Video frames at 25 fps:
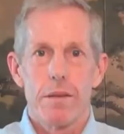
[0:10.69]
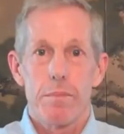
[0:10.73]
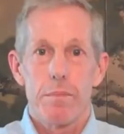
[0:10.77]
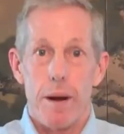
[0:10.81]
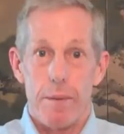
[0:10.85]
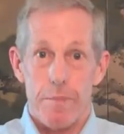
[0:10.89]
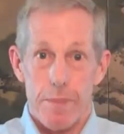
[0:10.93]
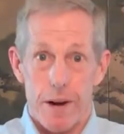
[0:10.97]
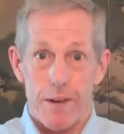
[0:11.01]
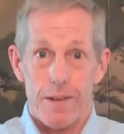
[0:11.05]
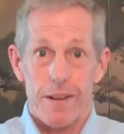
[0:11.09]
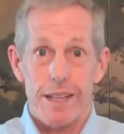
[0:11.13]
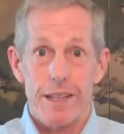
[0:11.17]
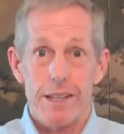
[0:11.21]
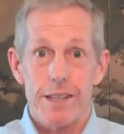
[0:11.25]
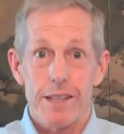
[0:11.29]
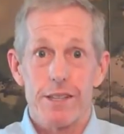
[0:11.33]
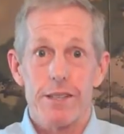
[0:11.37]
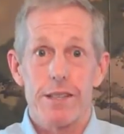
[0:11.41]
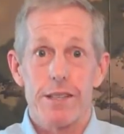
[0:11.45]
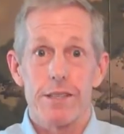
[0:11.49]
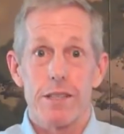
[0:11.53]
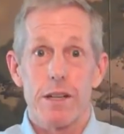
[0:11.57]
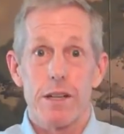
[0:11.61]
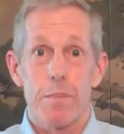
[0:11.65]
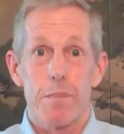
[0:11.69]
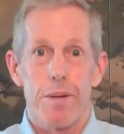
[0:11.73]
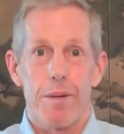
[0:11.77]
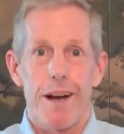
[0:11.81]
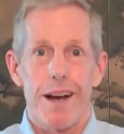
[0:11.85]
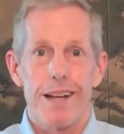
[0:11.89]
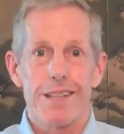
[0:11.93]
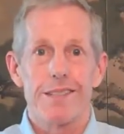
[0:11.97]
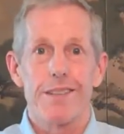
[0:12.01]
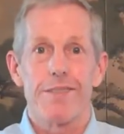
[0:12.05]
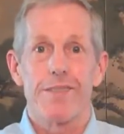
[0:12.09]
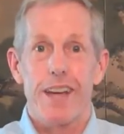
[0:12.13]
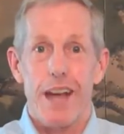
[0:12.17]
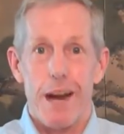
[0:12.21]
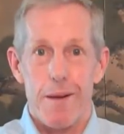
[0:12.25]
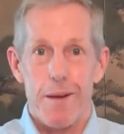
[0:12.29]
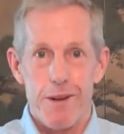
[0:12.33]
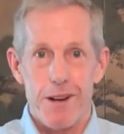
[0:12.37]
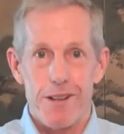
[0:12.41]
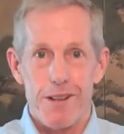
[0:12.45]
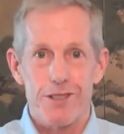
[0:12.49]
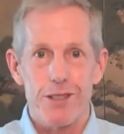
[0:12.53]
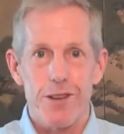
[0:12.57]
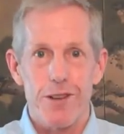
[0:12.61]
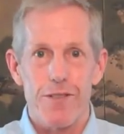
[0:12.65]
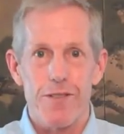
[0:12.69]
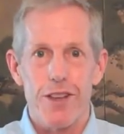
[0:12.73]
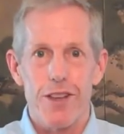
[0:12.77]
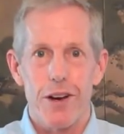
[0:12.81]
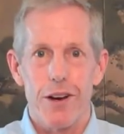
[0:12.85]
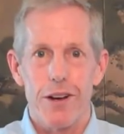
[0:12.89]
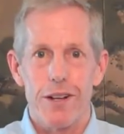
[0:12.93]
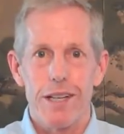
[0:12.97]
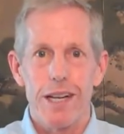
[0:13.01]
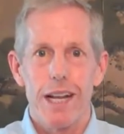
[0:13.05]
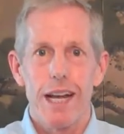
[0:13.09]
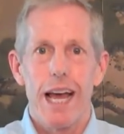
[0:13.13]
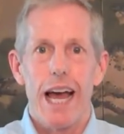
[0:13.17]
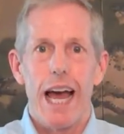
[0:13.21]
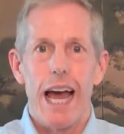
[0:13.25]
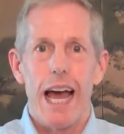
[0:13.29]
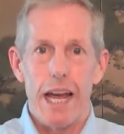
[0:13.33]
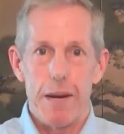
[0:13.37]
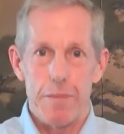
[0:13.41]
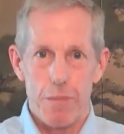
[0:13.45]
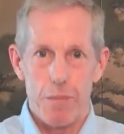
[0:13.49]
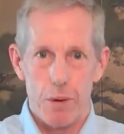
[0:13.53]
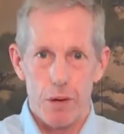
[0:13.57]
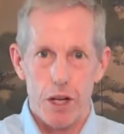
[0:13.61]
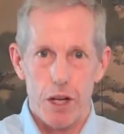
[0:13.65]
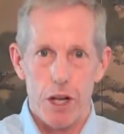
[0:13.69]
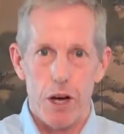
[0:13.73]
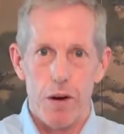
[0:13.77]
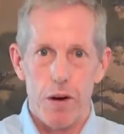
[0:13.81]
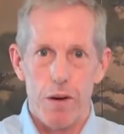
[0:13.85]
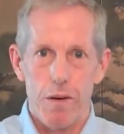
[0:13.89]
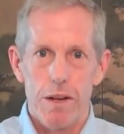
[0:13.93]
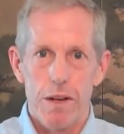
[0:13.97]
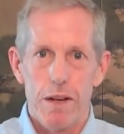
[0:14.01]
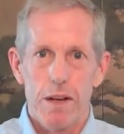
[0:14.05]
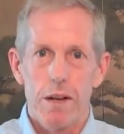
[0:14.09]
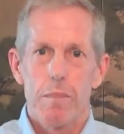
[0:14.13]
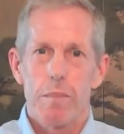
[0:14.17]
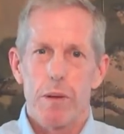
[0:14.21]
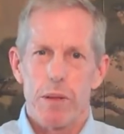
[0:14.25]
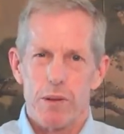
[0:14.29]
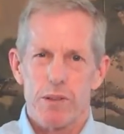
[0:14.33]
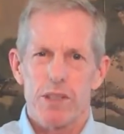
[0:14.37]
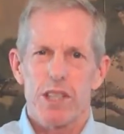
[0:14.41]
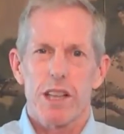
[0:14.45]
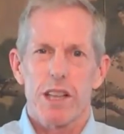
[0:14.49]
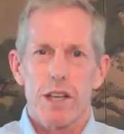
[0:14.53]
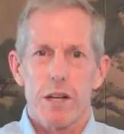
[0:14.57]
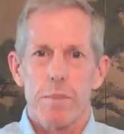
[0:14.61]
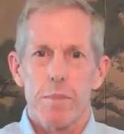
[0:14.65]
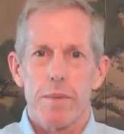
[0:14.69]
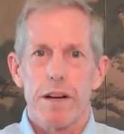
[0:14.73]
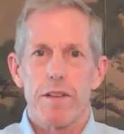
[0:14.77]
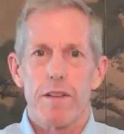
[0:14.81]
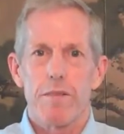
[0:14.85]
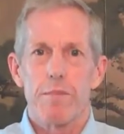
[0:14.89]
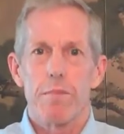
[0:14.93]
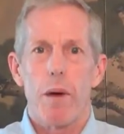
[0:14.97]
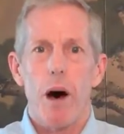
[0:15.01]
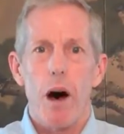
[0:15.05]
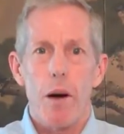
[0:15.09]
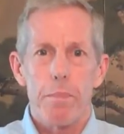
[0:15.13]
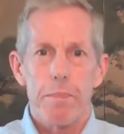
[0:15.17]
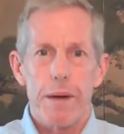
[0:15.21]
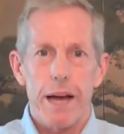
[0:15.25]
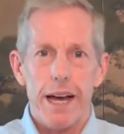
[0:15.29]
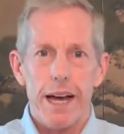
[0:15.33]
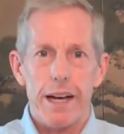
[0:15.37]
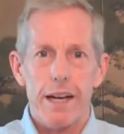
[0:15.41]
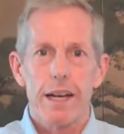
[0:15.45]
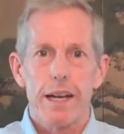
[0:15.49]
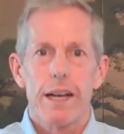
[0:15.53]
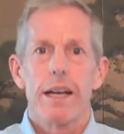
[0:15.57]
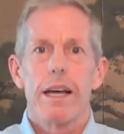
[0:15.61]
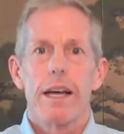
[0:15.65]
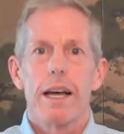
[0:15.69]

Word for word: Primarily this is comprised of Cabernet Sauvignon and Merlot, but there's a little bit of Malbec,